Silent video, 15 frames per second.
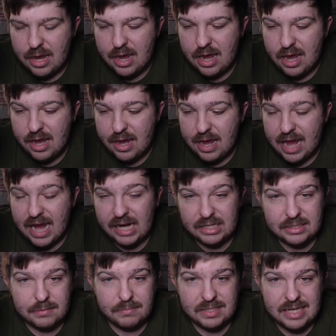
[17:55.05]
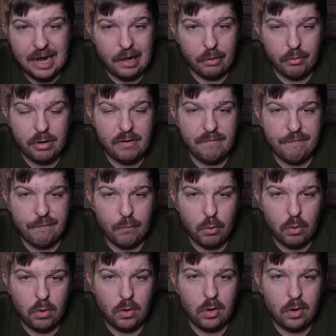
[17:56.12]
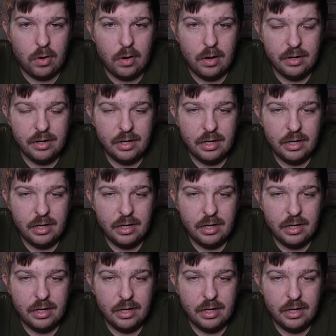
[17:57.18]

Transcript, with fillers: a handsome salary for